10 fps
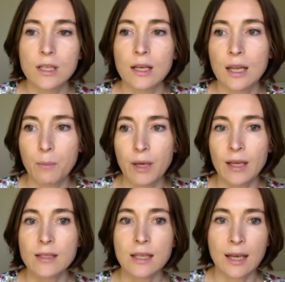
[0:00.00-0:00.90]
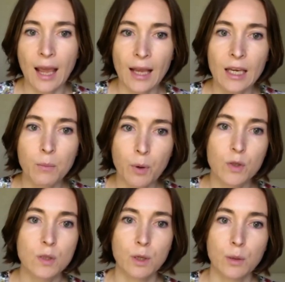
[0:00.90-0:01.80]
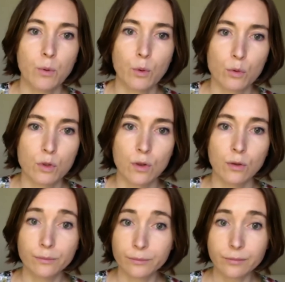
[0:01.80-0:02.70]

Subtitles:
lipids in any postmenopausal